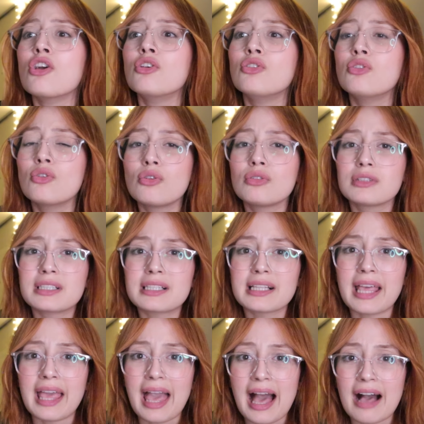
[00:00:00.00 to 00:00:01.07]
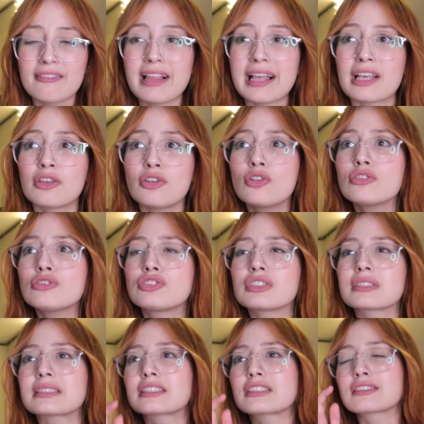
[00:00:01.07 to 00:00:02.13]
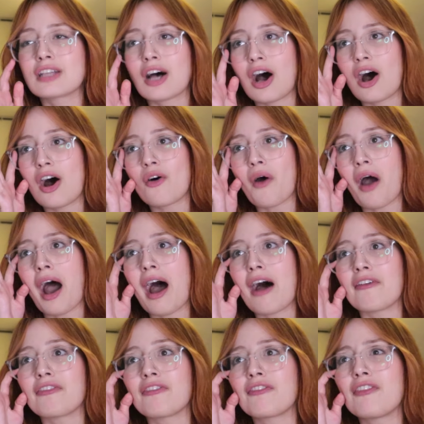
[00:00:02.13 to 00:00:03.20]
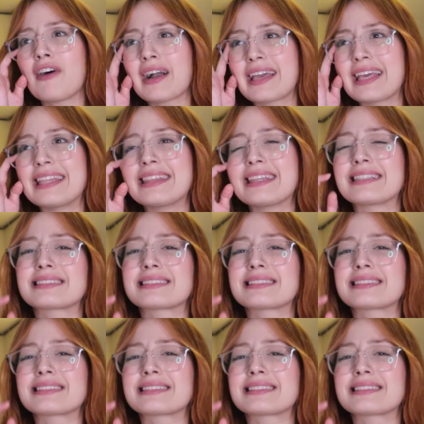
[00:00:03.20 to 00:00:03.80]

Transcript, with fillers: You literally have, like, you just saw how fucking